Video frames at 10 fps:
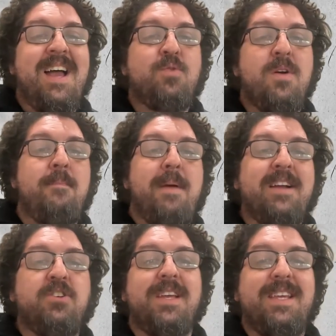Trump
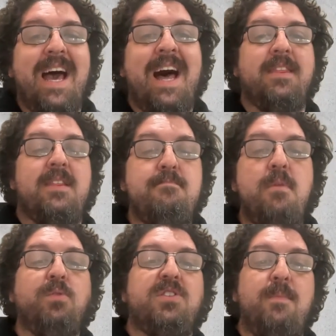actually got the
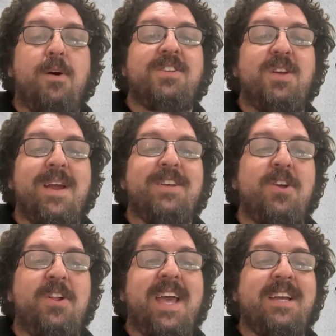most
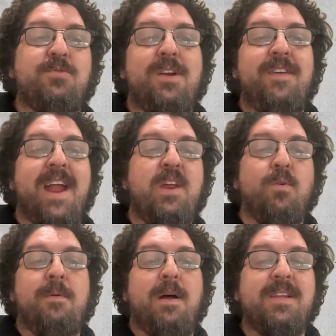multiracial electorate of any
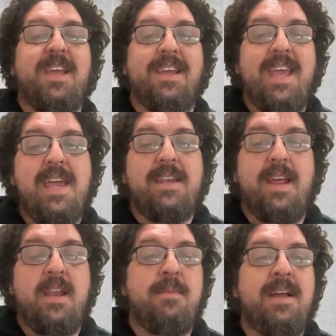Republican
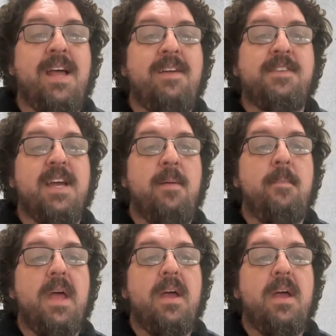candidate in my lifetime.